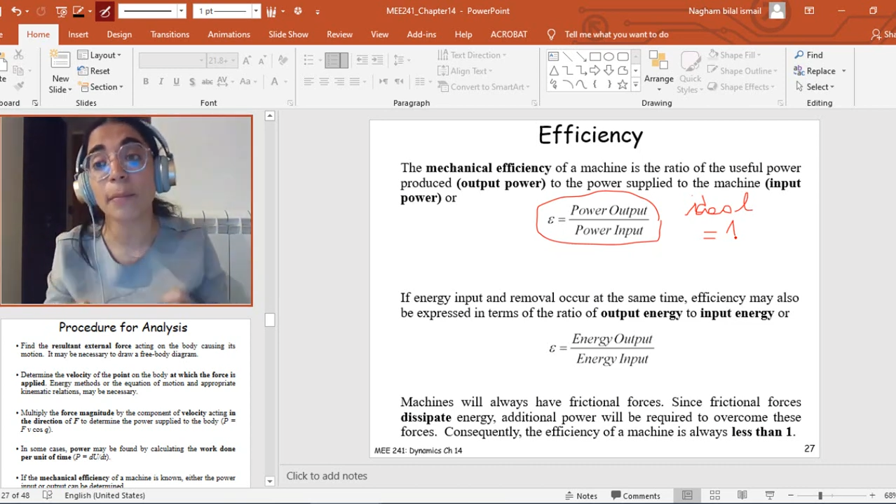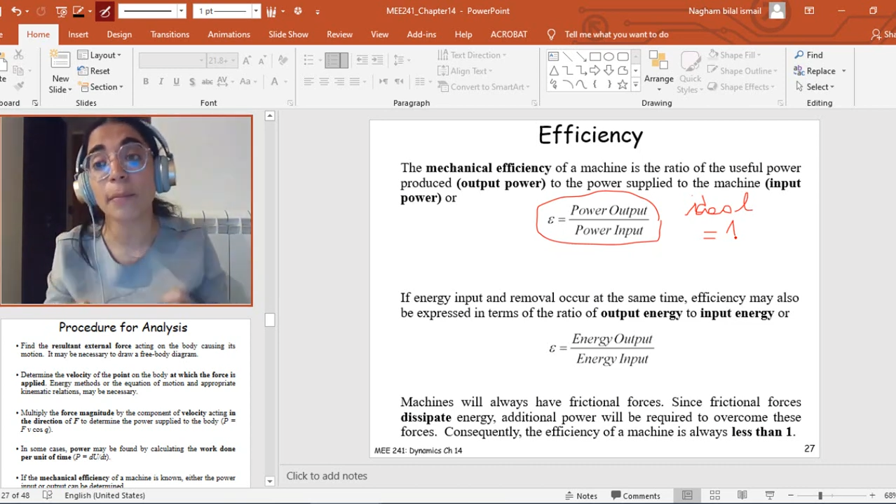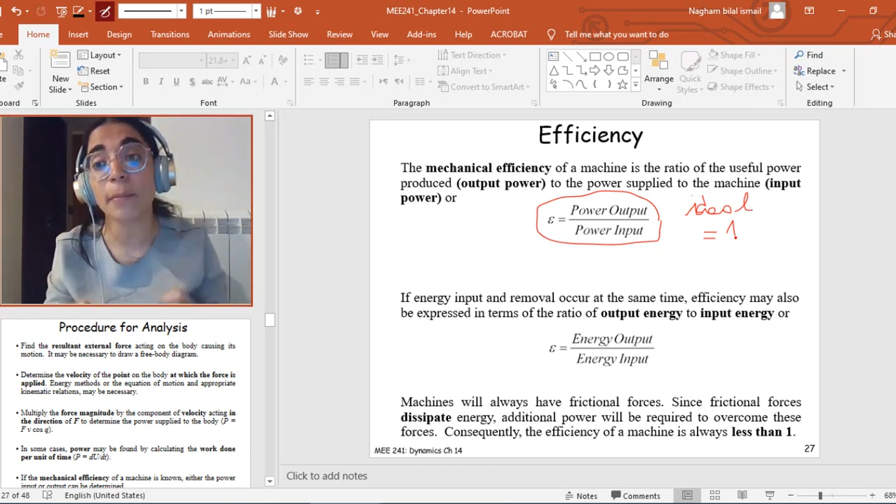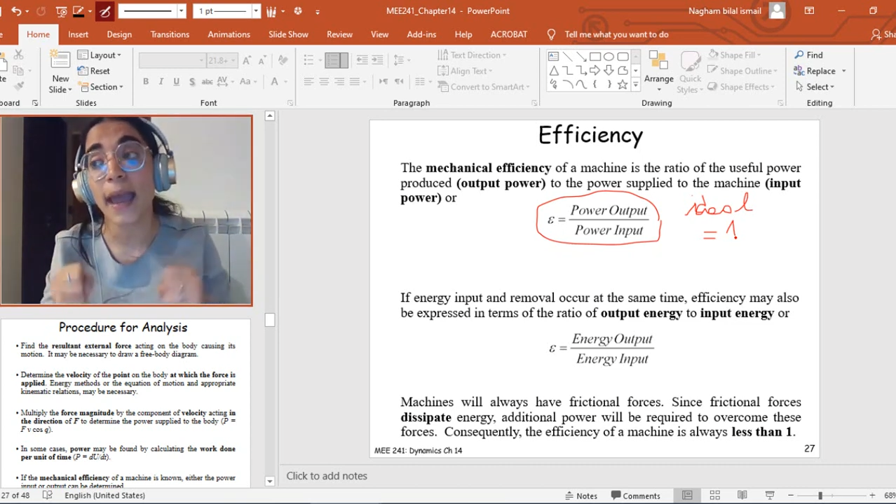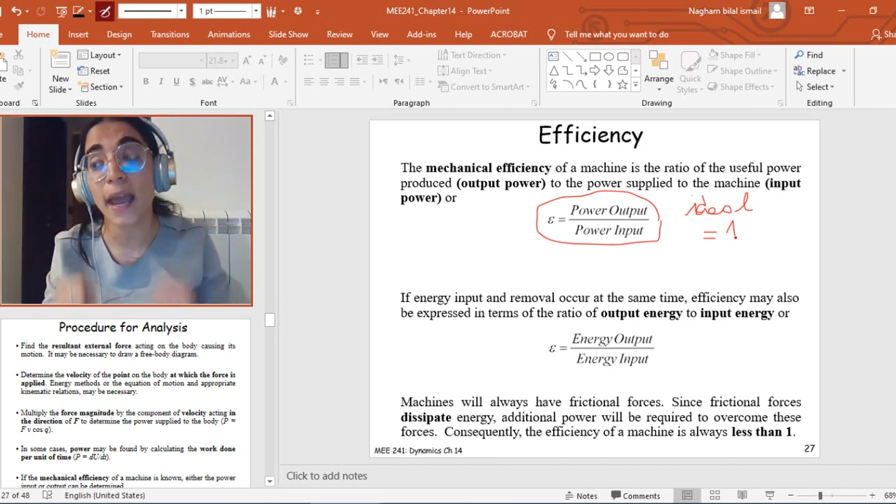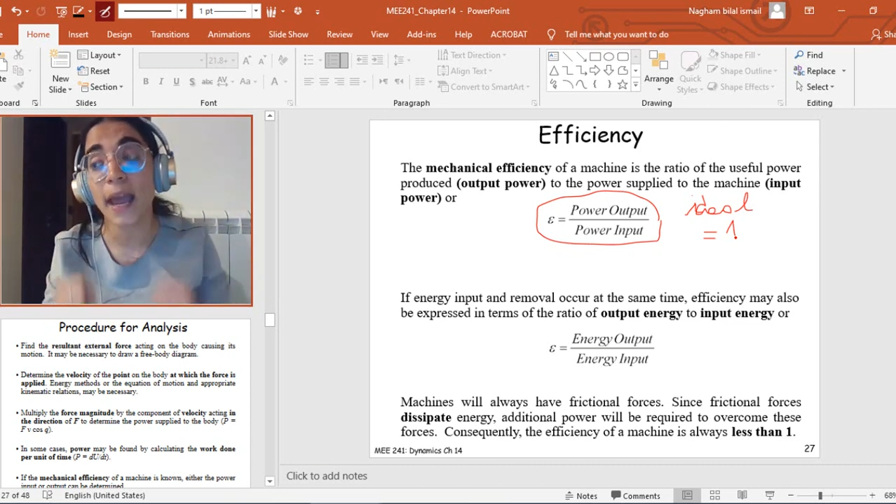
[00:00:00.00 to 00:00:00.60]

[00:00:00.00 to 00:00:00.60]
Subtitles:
some